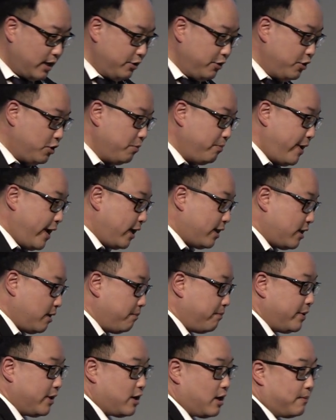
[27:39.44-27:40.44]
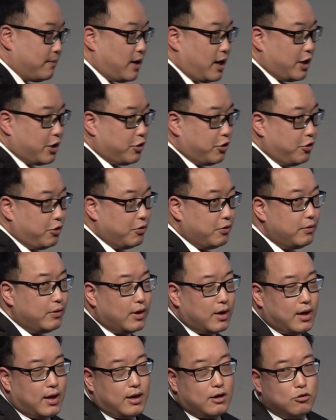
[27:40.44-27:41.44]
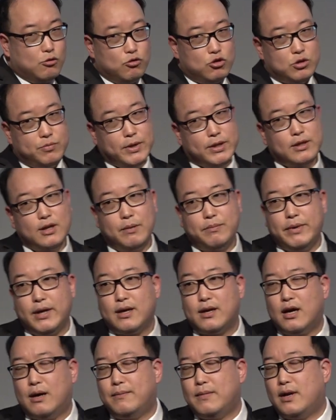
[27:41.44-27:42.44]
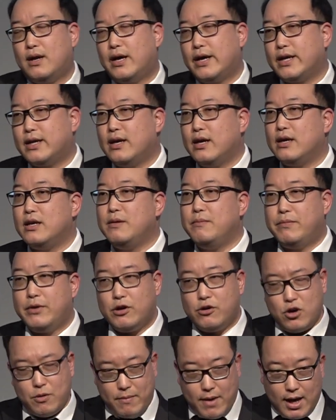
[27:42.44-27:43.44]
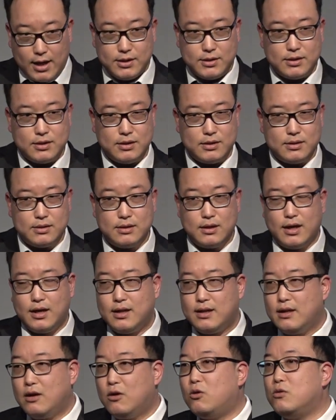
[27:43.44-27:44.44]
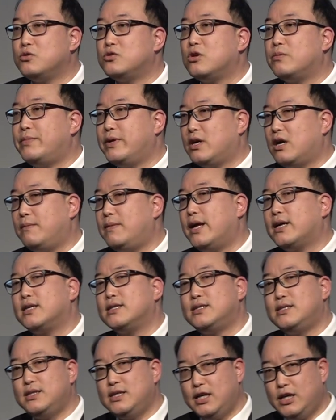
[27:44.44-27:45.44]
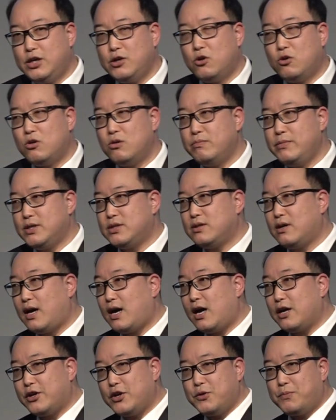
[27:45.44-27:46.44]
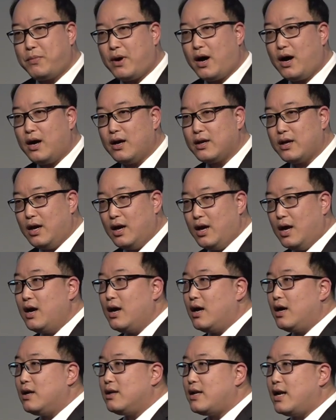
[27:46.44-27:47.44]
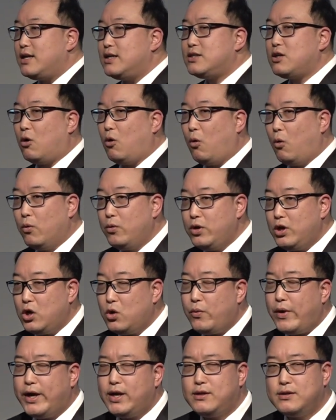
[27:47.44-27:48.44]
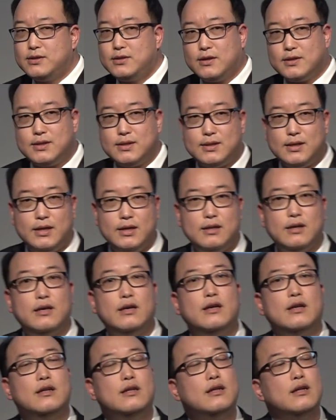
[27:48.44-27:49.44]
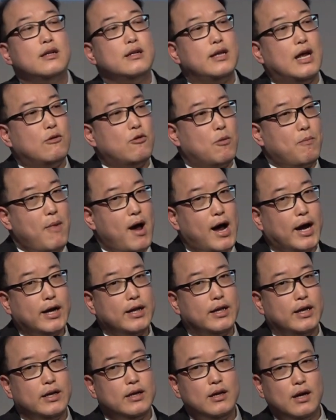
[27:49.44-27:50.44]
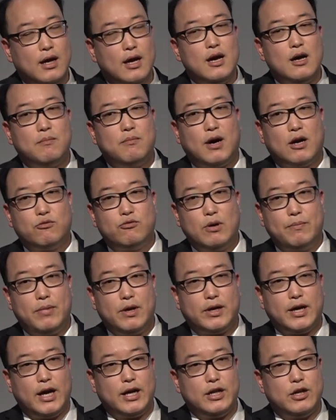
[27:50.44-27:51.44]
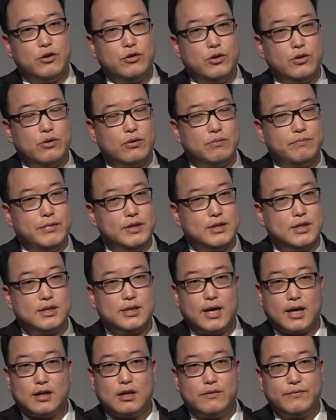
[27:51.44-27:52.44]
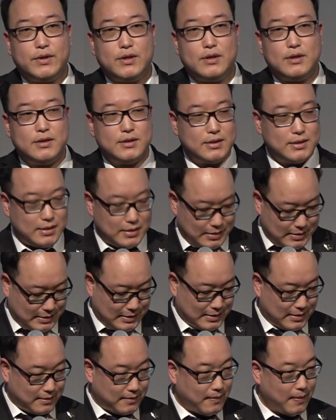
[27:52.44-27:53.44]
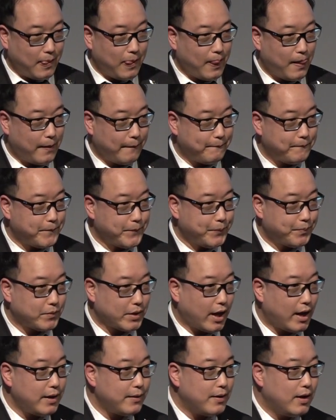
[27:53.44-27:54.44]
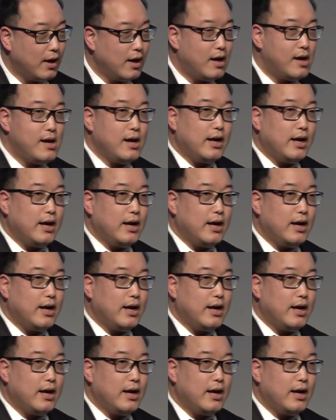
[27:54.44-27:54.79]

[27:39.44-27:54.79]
and you need to make them become like you, ultimately become like imperial masters, and also become like a CEO, Mr. Hangil Park. That is the only way to succeed in network marketing, by replicating your business activities. Okay?